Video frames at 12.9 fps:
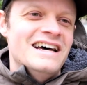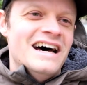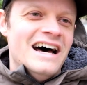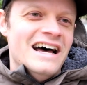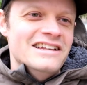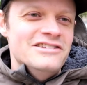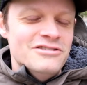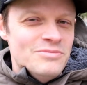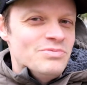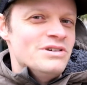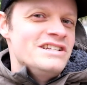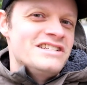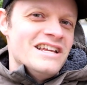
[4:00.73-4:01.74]
I do
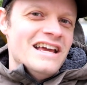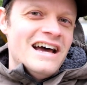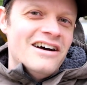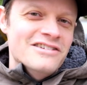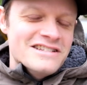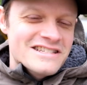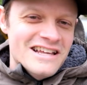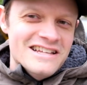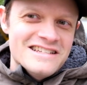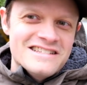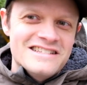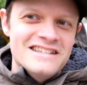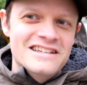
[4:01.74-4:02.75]
appreciate how he
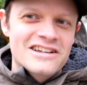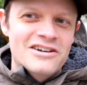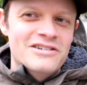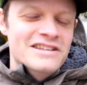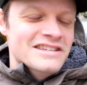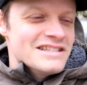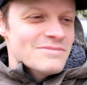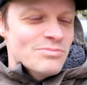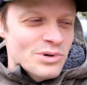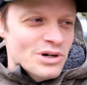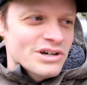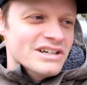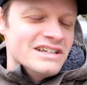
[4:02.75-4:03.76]
says, in this
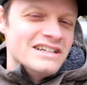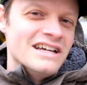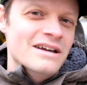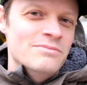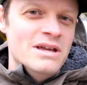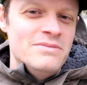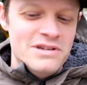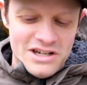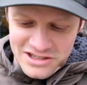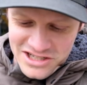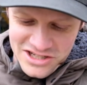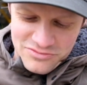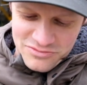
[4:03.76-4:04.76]
book, and maybe
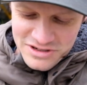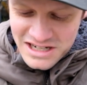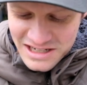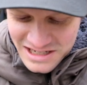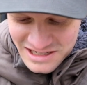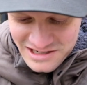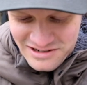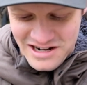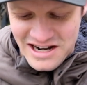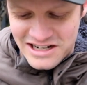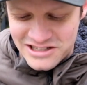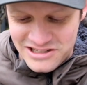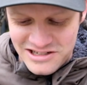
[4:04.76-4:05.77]
I'll just read it here,
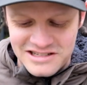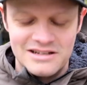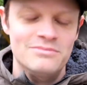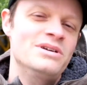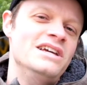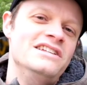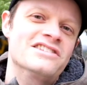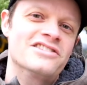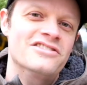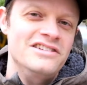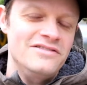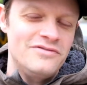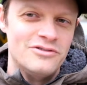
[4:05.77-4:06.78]
actually, it's on page
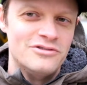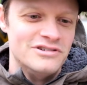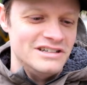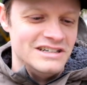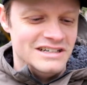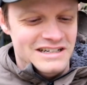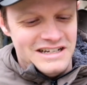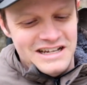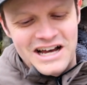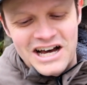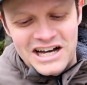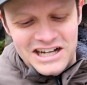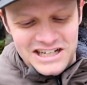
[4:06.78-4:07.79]
34.
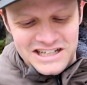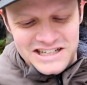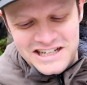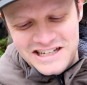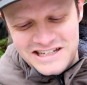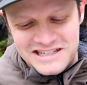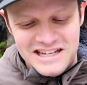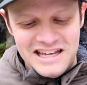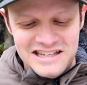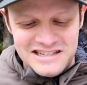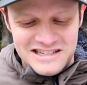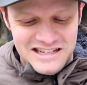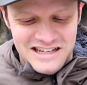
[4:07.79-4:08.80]
He
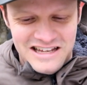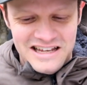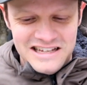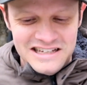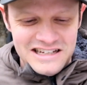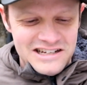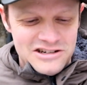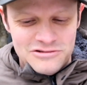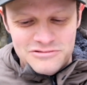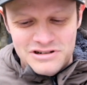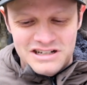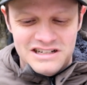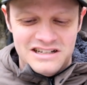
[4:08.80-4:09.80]
says, you
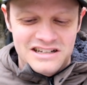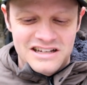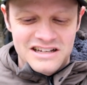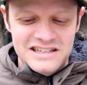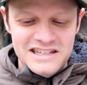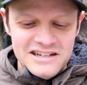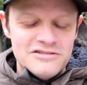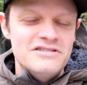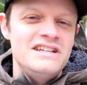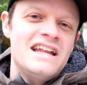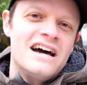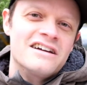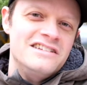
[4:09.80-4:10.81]
don't
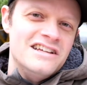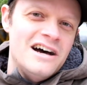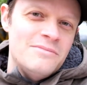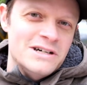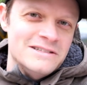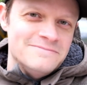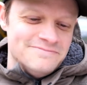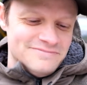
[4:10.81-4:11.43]
need akadama.